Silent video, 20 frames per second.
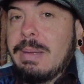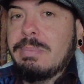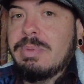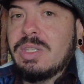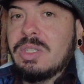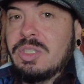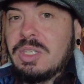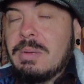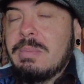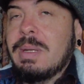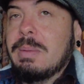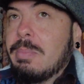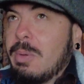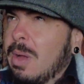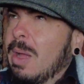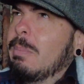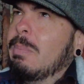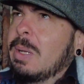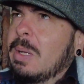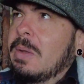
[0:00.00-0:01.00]
the chimney
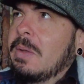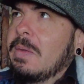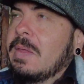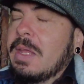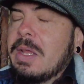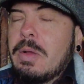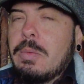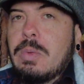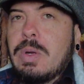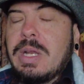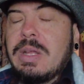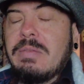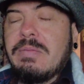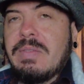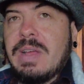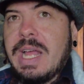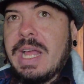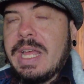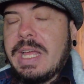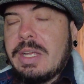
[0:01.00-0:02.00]
pipe would
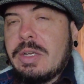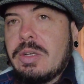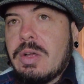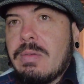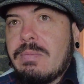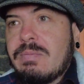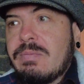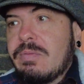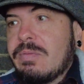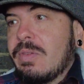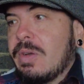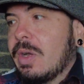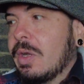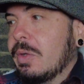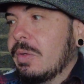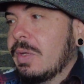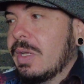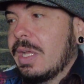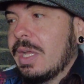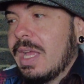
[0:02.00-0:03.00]
have gone
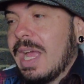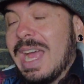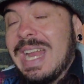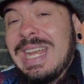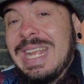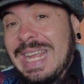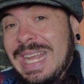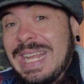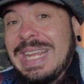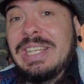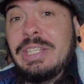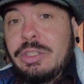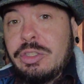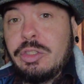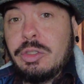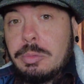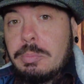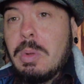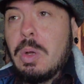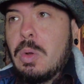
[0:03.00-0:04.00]
through. And it is
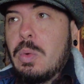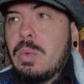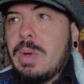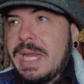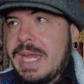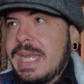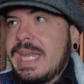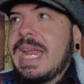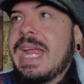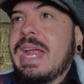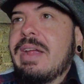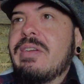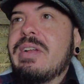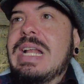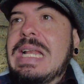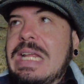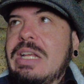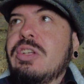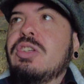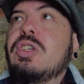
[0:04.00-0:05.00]
small in here. It
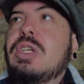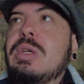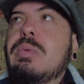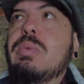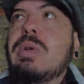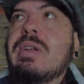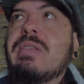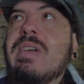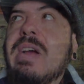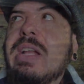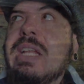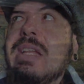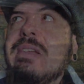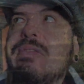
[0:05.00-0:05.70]
literally would have only